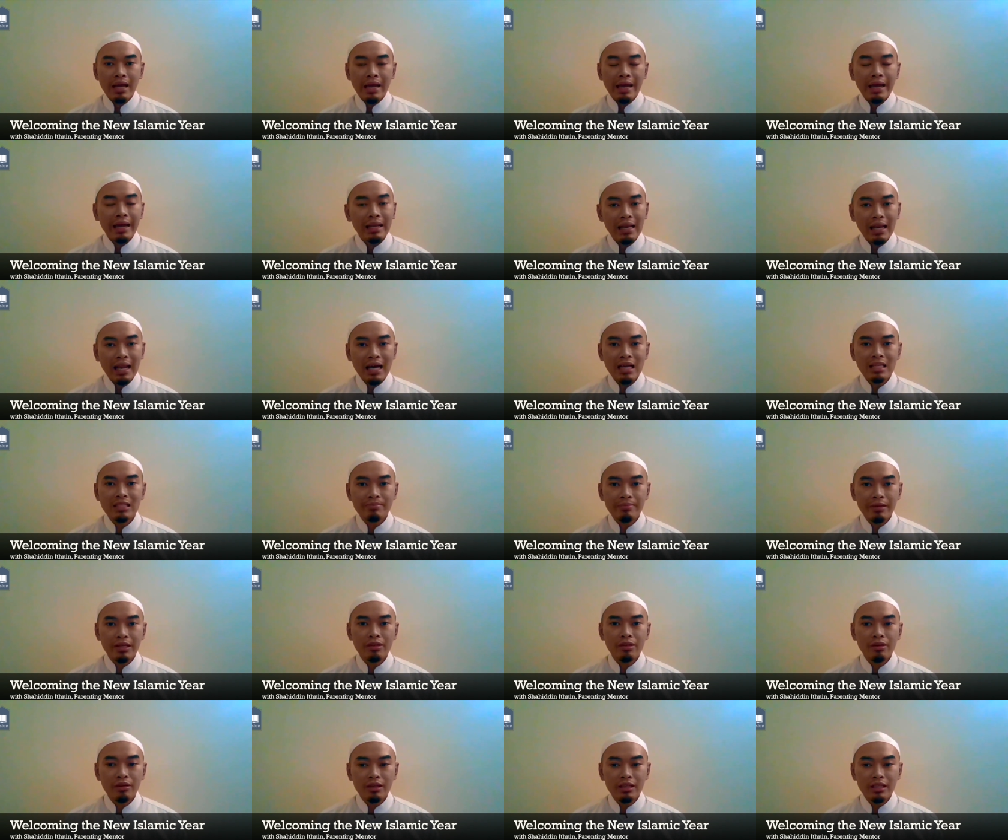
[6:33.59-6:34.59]
And last
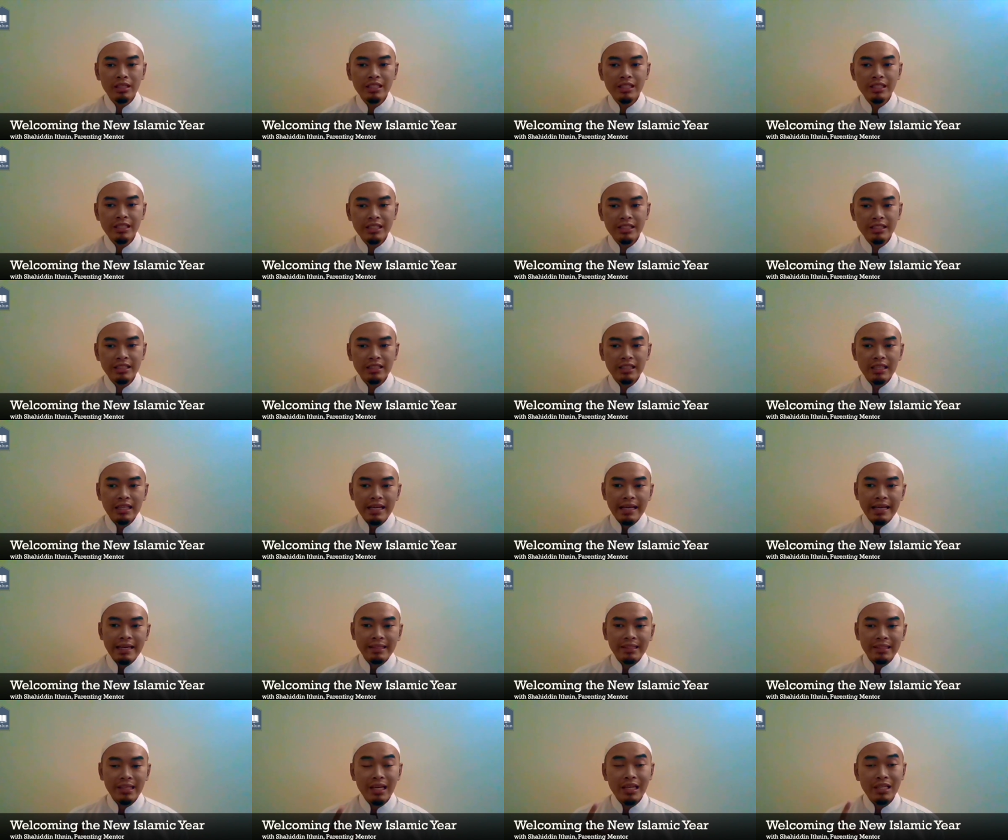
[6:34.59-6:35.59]
but not least,
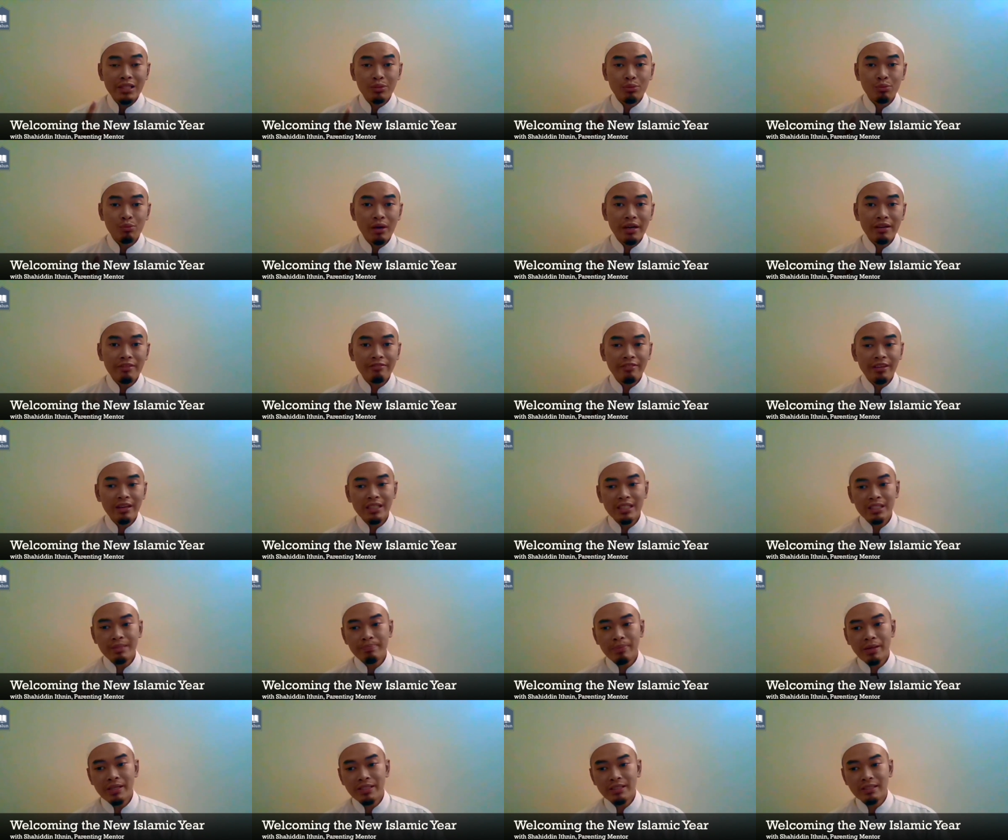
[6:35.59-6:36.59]
there is one very
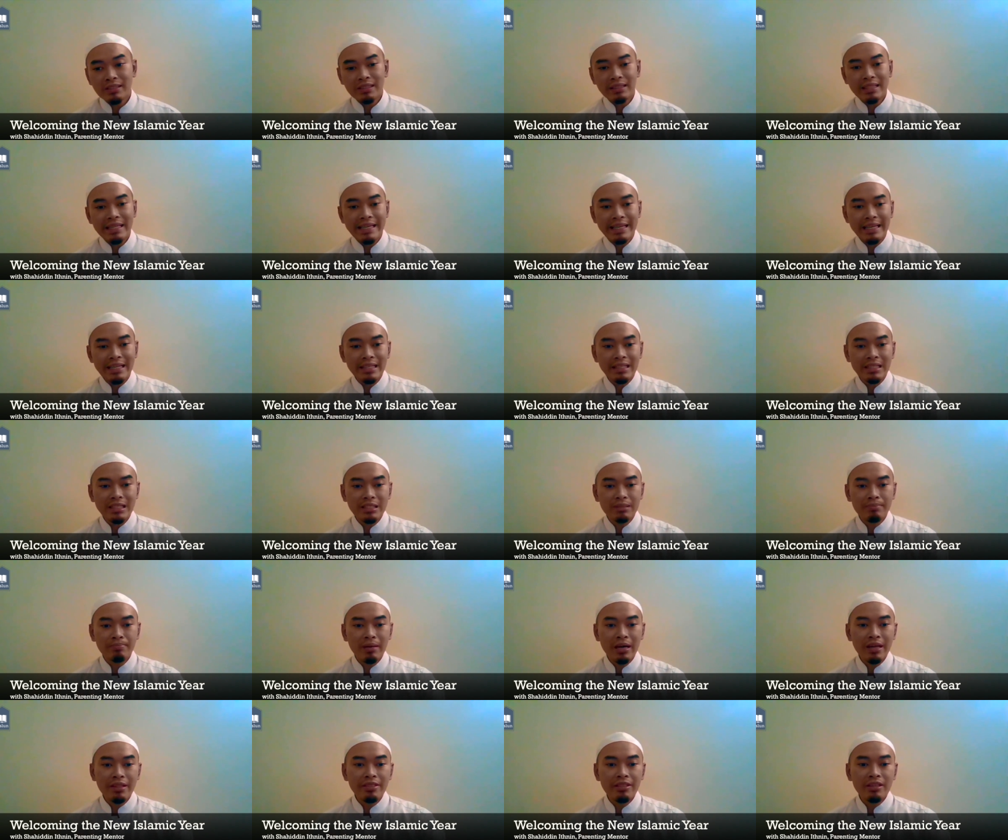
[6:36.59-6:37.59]
special day in this
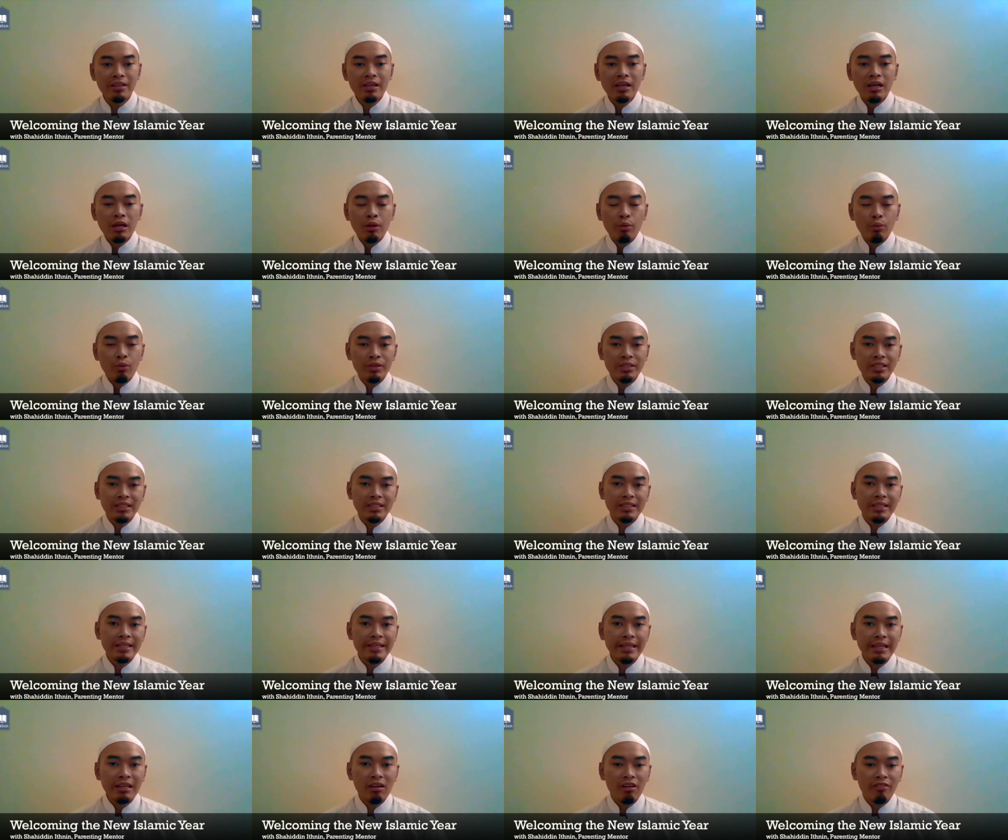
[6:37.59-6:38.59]
month, which is
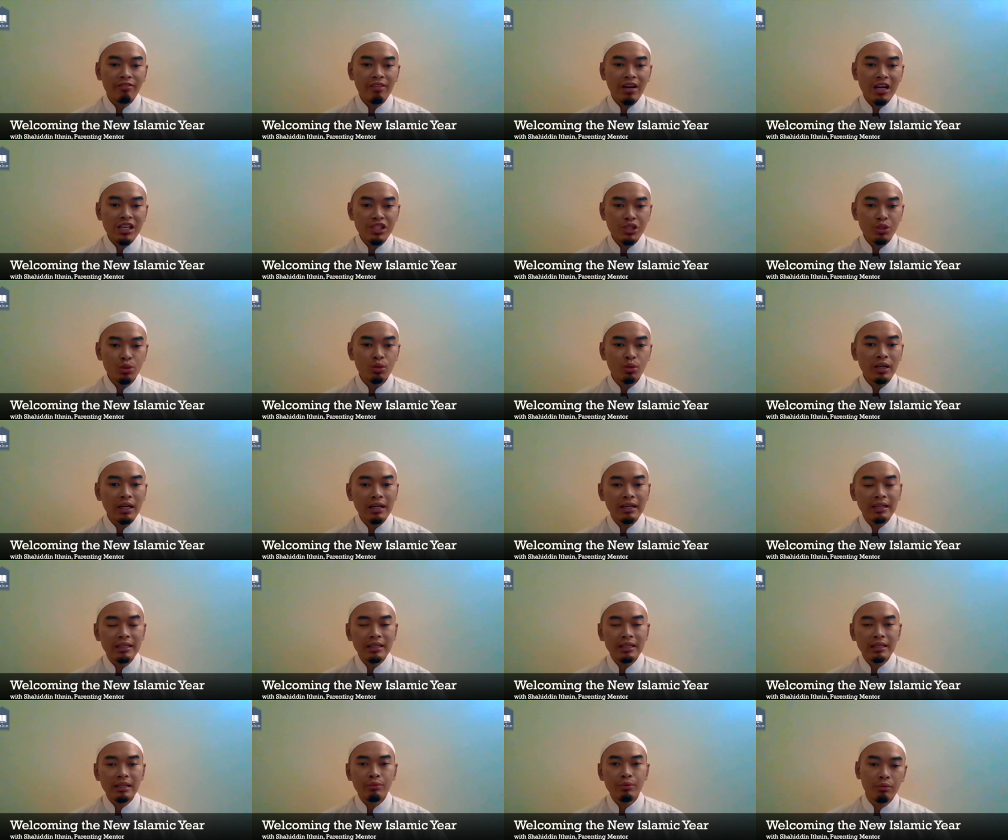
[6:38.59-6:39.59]
the day of Ashura,
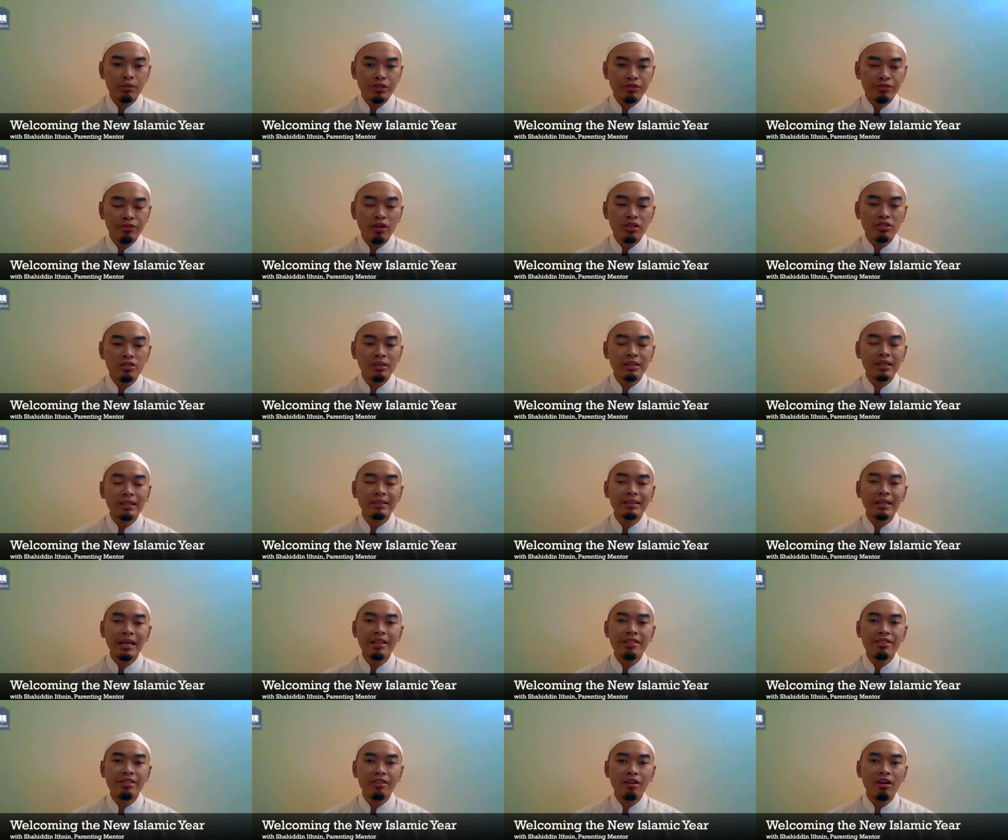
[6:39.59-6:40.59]
which falls on the
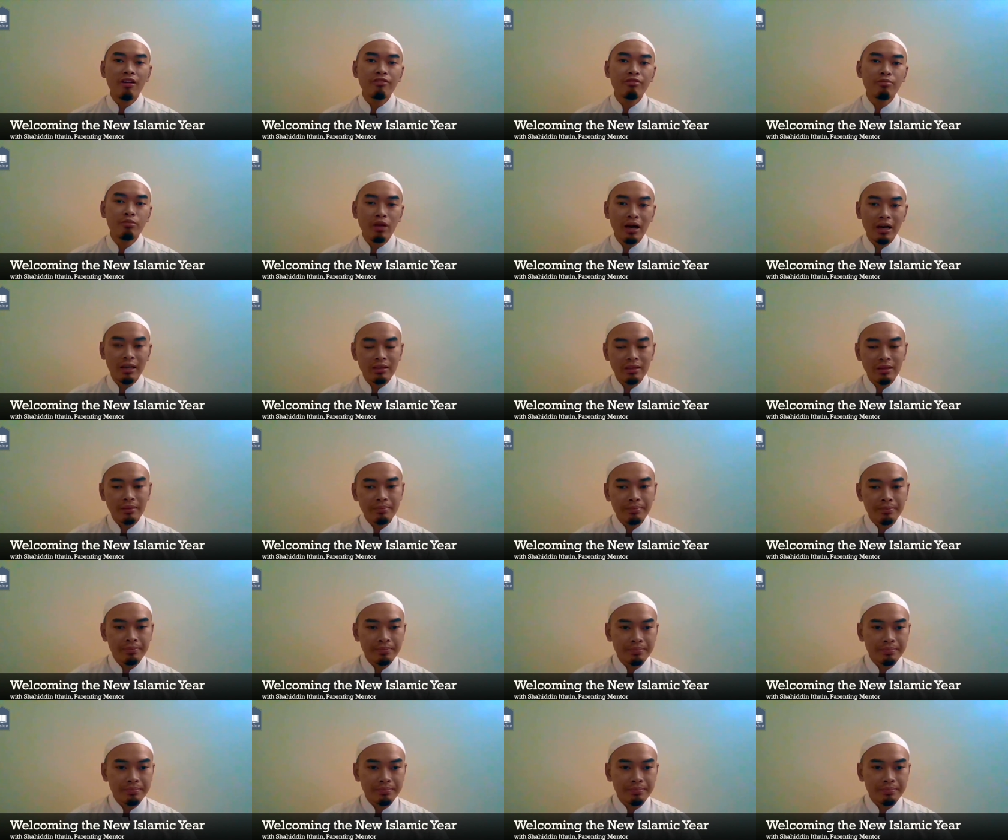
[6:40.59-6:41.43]
10th of Muharram.